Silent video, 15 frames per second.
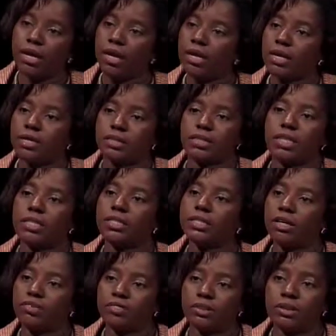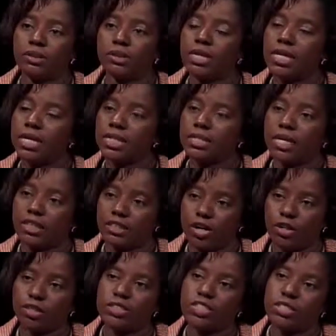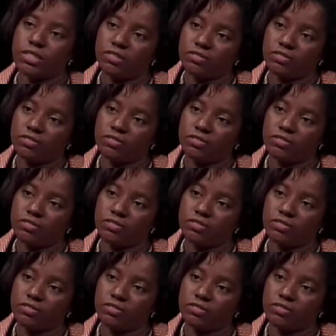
because there are several technologies